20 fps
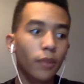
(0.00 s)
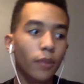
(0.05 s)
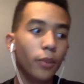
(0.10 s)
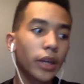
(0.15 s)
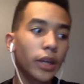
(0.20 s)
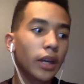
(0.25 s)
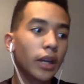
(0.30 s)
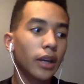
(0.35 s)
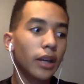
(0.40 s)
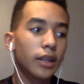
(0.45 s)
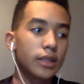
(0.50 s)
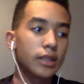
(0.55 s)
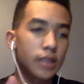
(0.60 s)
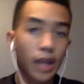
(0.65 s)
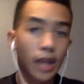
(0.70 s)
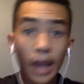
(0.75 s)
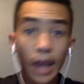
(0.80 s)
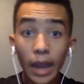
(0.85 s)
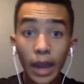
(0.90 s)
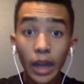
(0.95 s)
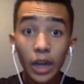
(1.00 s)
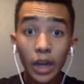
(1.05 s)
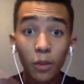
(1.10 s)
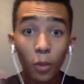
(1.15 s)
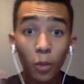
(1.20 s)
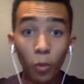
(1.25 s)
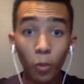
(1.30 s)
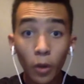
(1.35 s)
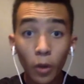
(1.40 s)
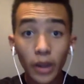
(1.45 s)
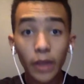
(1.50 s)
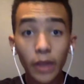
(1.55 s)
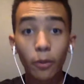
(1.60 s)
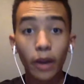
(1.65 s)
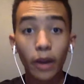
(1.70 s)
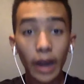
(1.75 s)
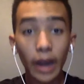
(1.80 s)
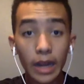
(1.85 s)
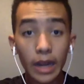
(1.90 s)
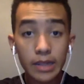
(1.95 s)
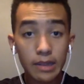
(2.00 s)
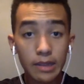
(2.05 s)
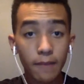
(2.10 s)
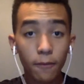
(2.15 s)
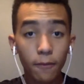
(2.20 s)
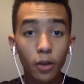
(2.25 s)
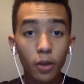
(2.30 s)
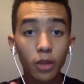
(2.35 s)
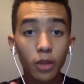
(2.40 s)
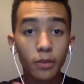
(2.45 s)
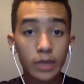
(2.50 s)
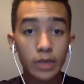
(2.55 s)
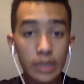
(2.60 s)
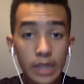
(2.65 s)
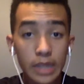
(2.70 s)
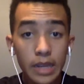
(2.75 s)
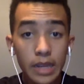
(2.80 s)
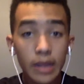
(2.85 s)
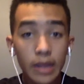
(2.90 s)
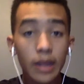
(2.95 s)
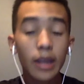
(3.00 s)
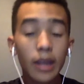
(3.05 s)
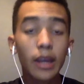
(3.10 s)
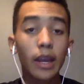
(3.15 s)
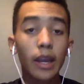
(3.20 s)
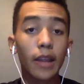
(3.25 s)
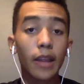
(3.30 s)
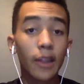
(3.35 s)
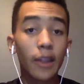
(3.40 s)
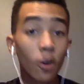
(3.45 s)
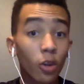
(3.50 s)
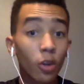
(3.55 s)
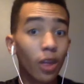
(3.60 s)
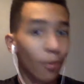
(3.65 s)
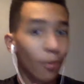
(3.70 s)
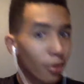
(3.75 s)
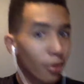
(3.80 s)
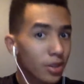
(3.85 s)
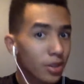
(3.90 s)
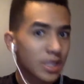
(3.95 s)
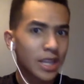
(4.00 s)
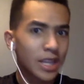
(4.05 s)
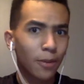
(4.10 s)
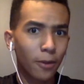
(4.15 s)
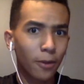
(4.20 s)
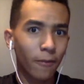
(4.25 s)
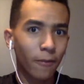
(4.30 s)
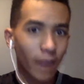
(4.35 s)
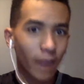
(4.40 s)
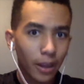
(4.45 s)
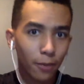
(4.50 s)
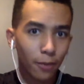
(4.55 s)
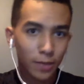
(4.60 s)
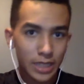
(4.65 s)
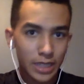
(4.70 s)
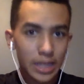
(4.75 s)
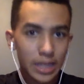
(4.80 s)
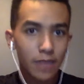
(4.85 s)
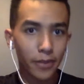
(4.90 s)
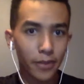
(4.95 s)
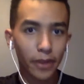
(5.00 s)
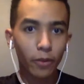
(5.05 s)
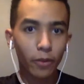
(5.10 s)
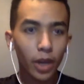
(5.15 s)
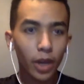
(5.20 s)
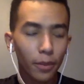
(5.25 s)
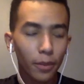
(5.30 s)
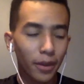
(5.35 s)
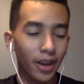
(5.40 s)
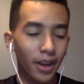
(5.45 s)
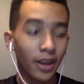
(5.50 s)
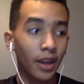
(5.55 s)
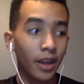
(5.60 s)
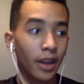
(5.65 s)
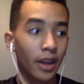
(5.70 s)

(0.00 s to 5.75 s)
Because number one, they were asking for the receipt, and the only person that would have had the receipt is my grandma.